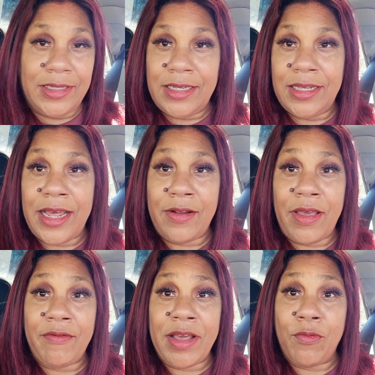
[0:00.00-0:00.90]
and I don't
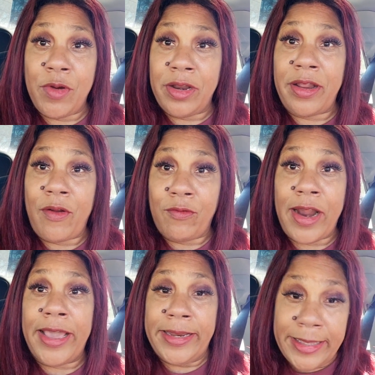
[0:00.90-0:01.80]
have not one
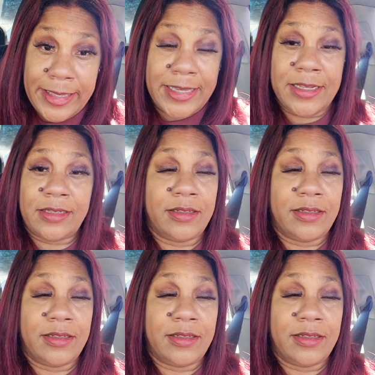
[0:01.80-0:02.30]
ride in.